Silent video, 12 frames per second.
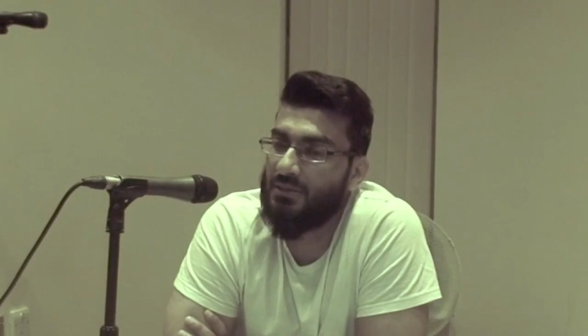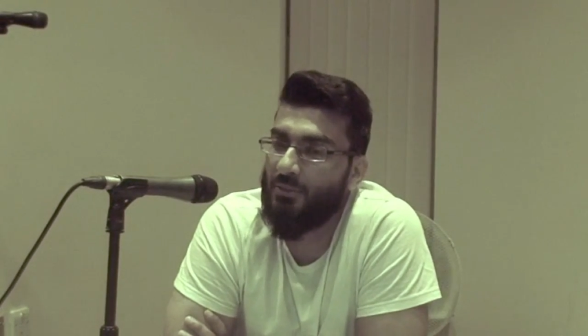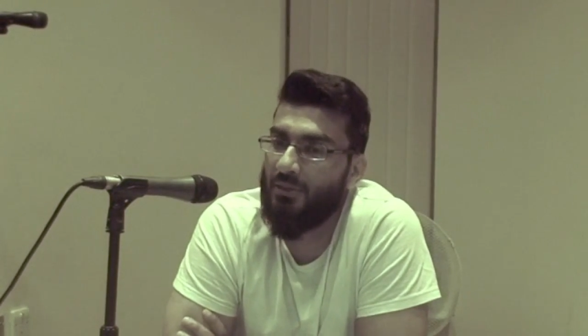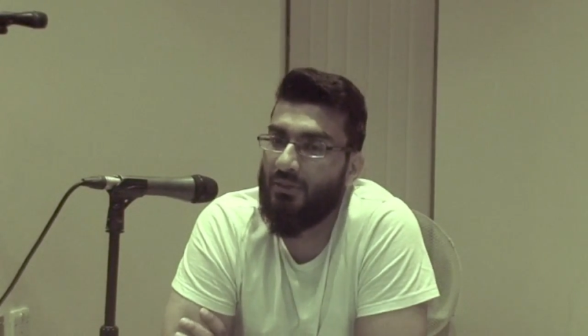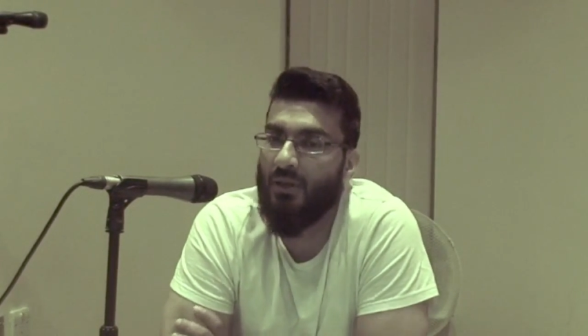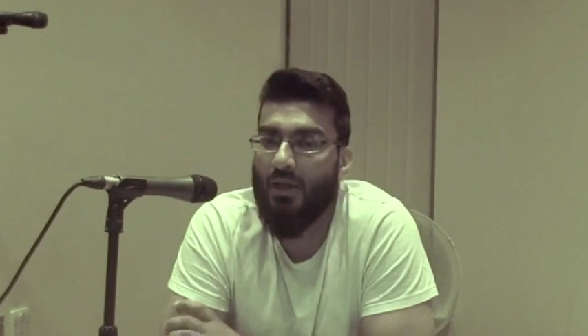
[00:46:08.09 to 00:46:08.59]
So
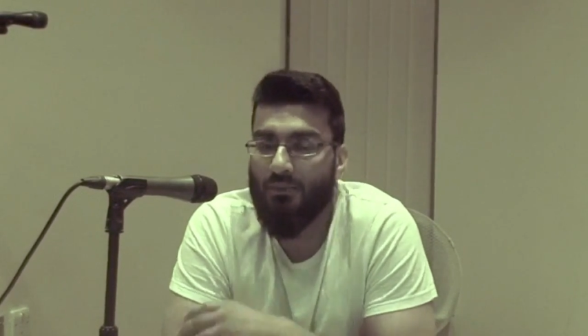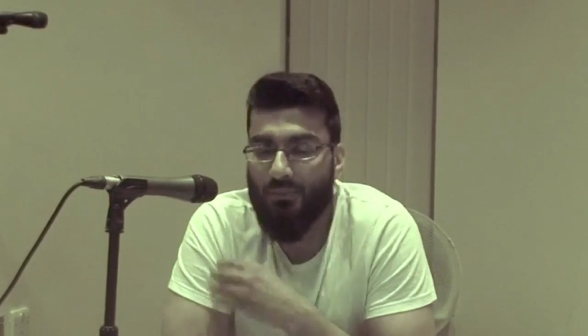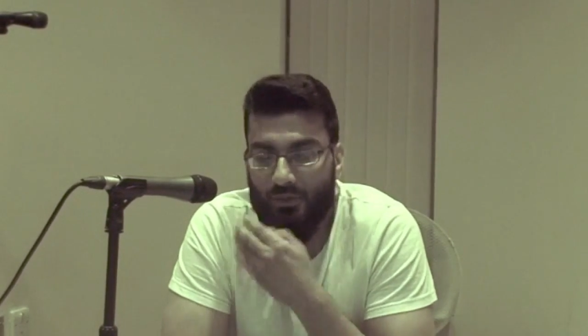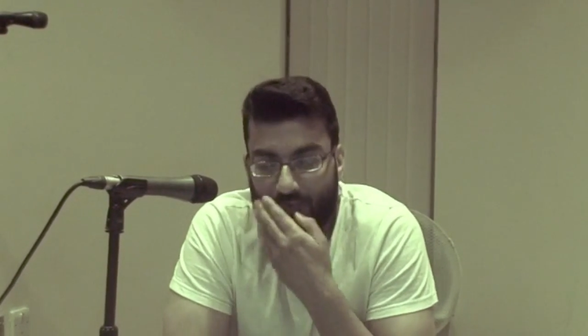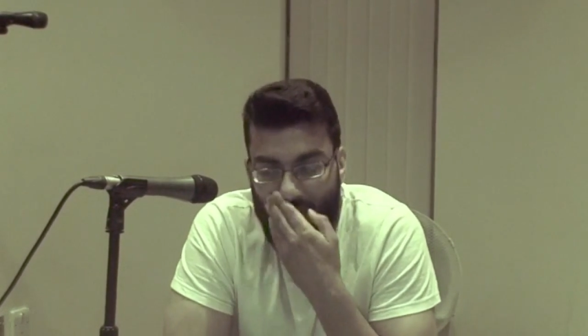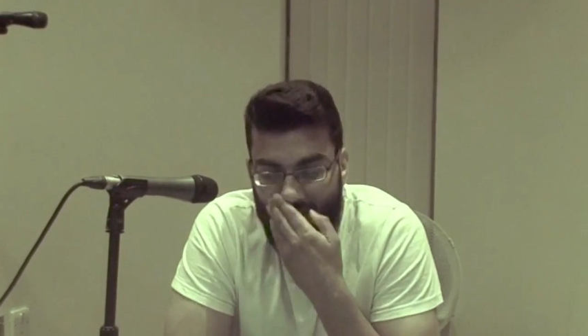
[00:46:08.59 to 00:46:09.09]
we,
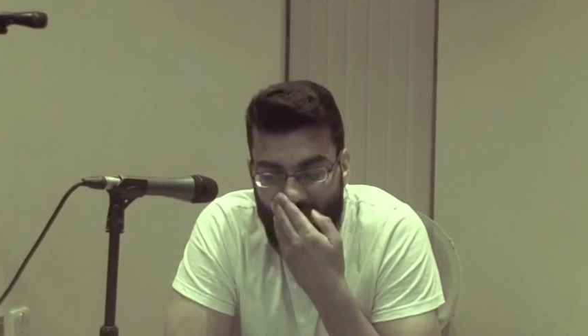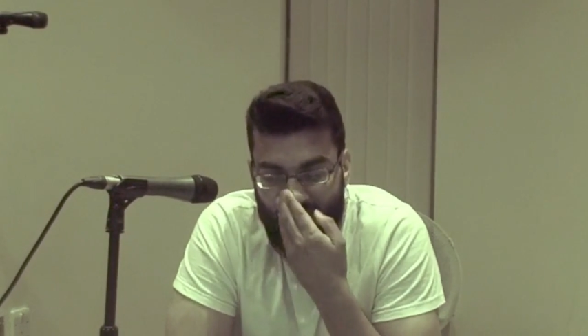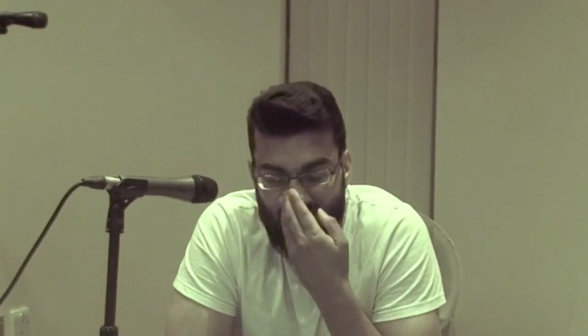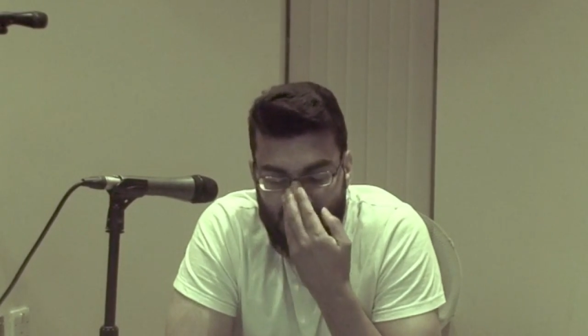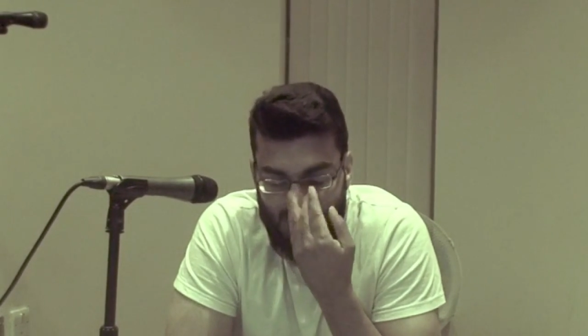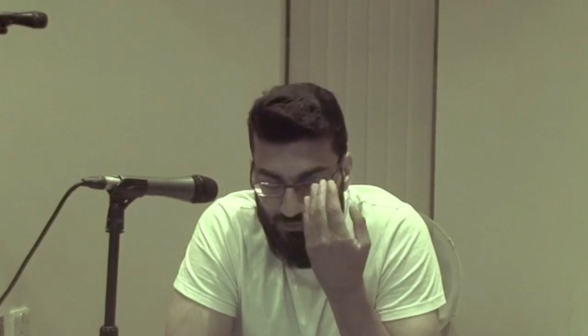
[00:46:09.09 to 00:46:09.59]
by reminding
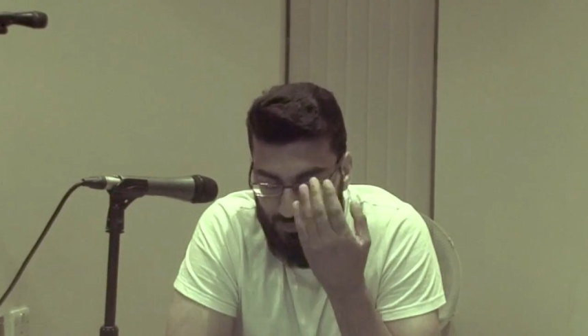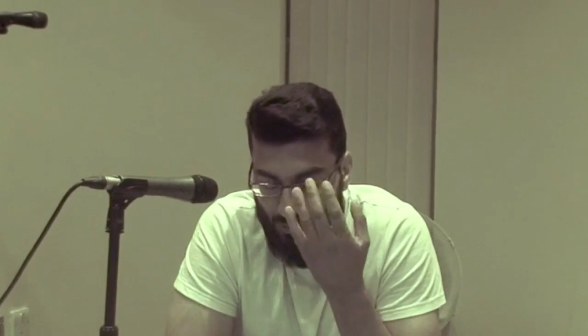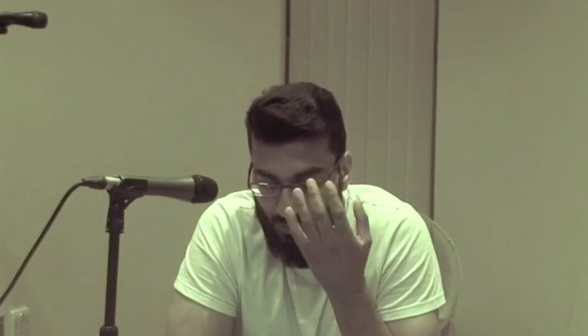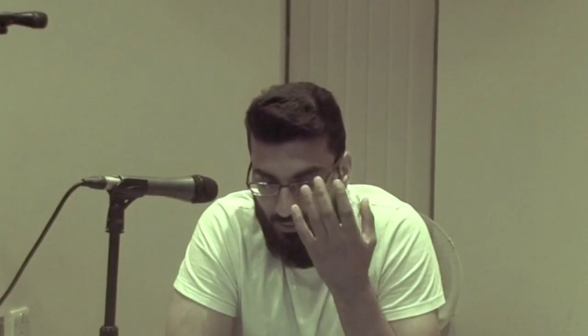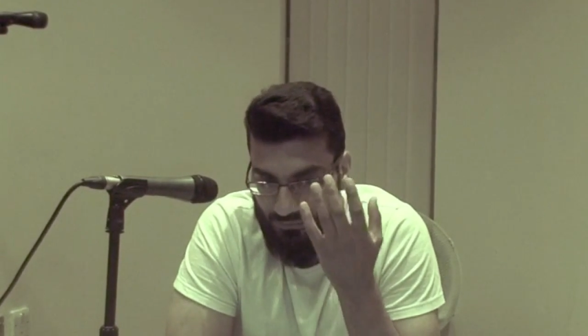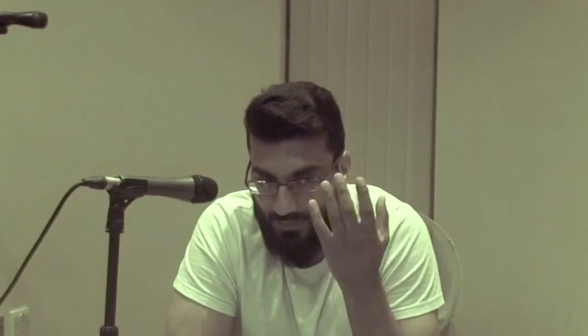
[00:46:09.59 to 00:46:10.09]
ourselves
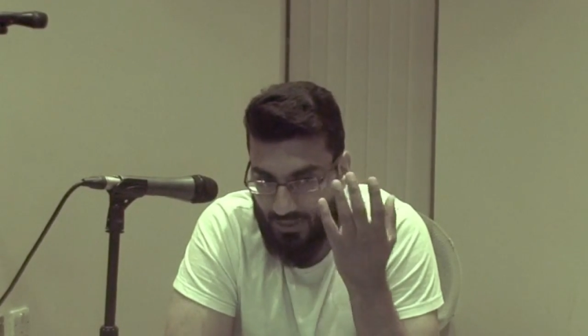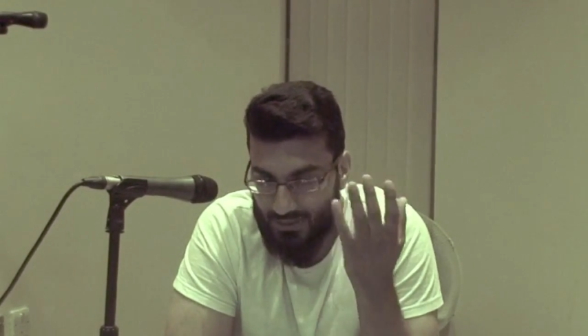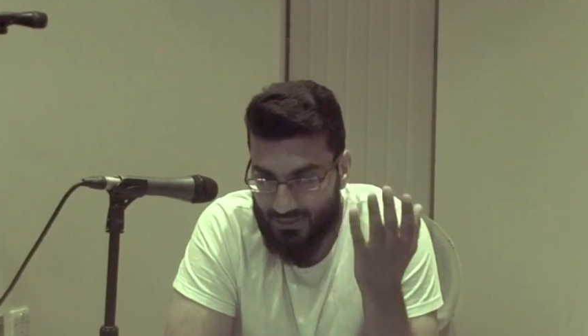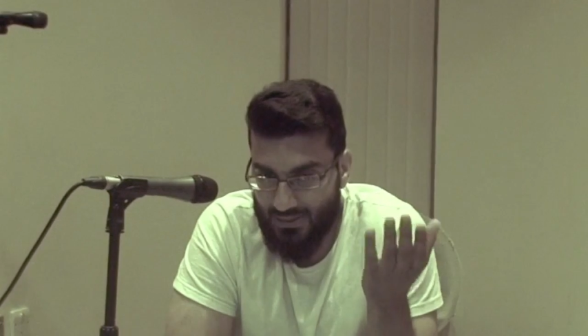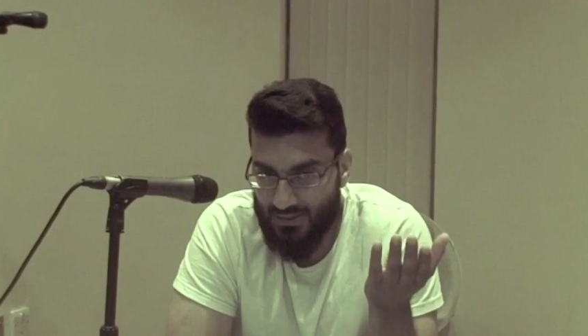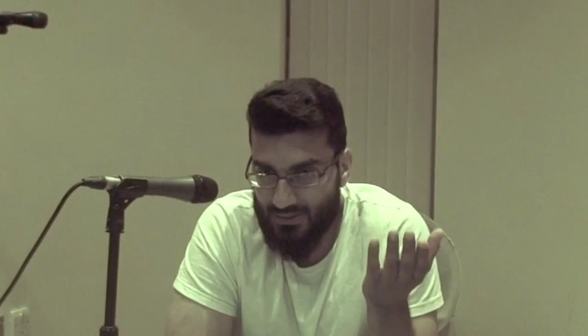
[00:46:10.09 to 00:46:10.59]
of our
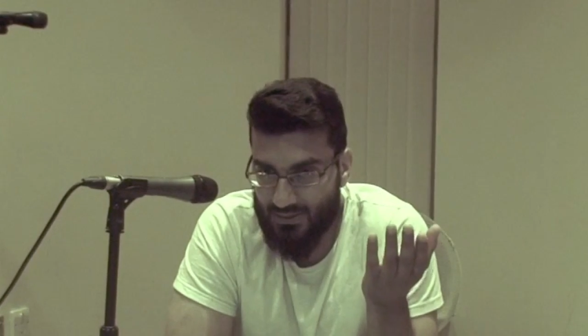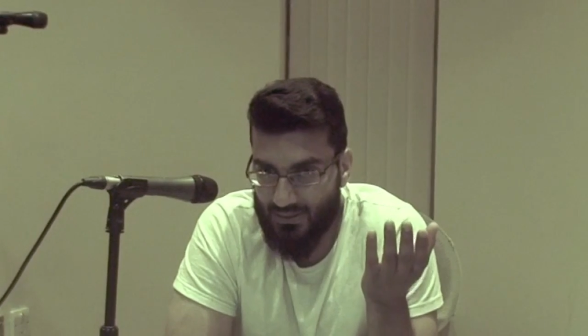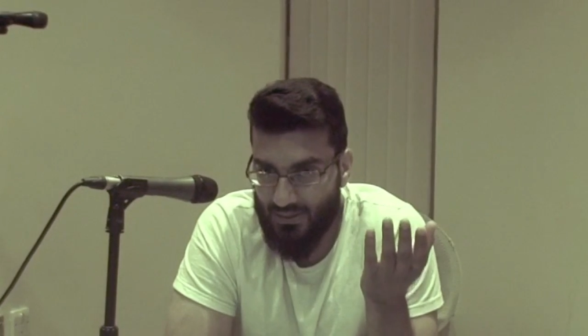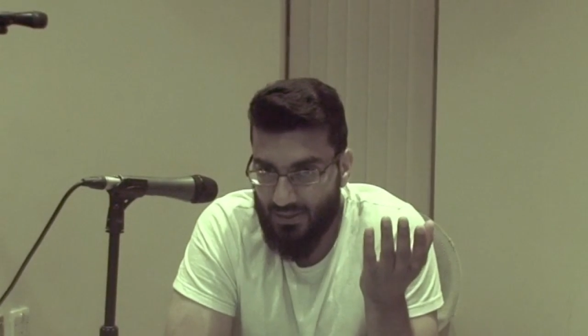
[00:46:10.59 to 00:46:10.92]
sins